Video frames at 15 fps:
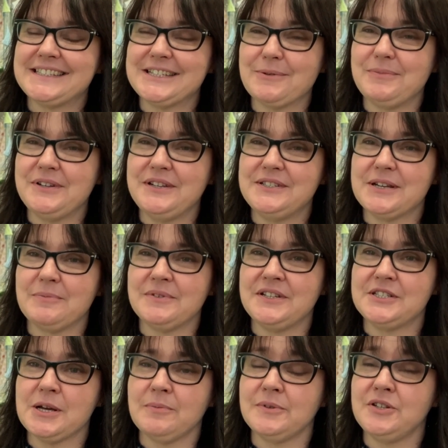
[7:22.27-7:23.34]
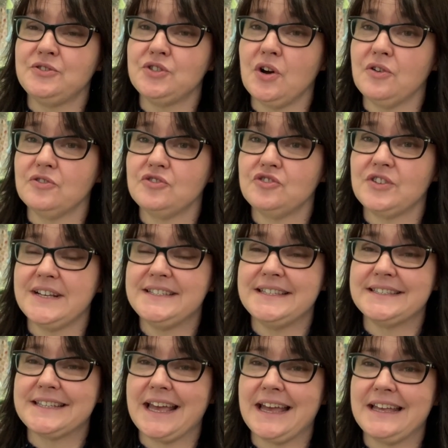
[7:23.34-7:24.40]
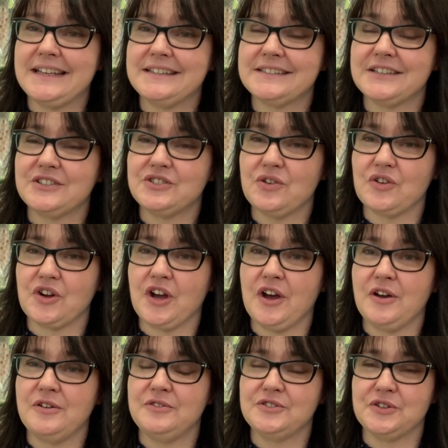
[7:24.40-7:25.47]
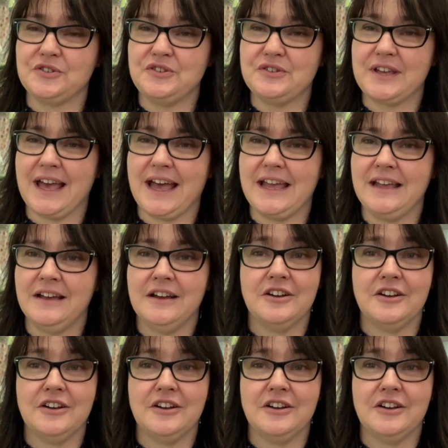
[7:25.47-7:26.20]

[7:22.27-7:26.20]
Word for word: www.traceyscakes.co.uk.